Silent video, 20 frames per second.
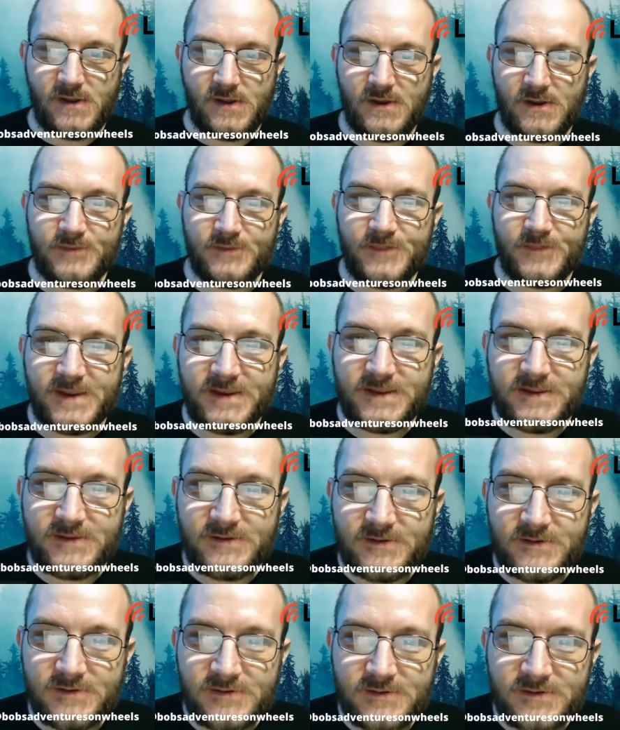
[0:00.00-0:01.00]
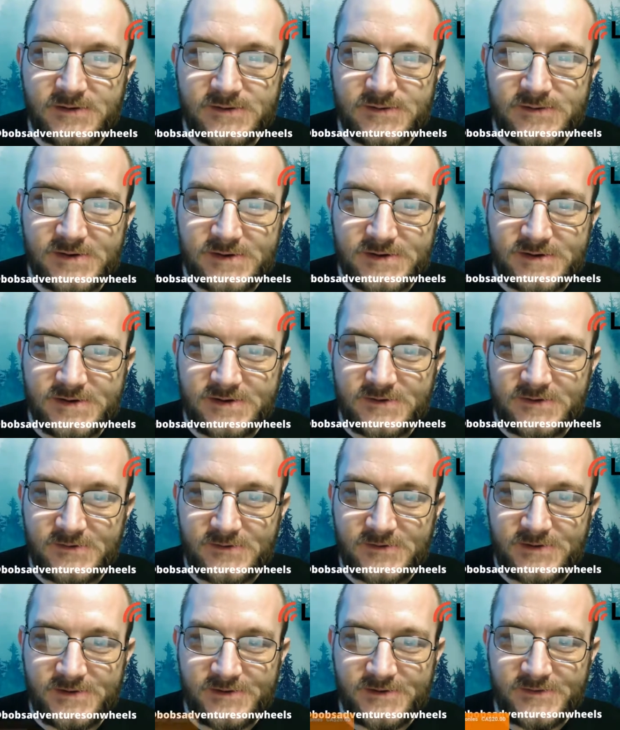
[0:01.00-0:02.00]
Oh, thank you, Construction
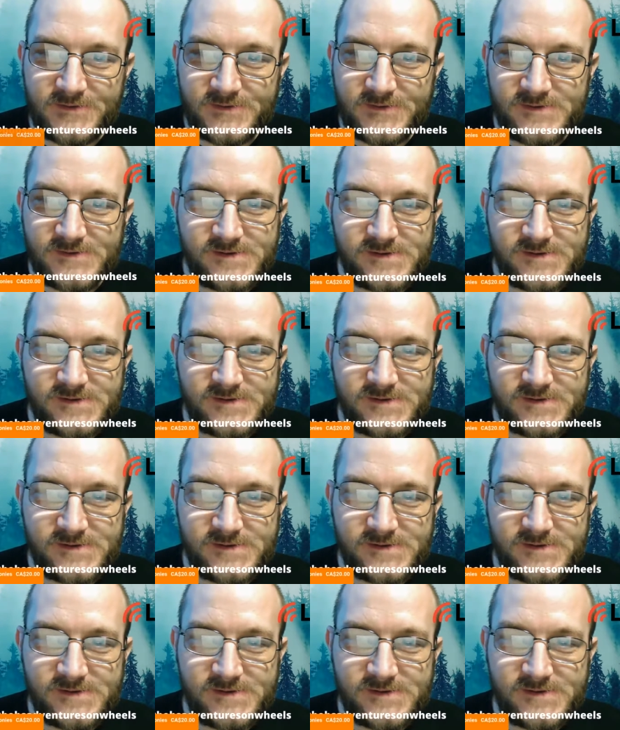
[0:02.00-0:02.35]
Cronies.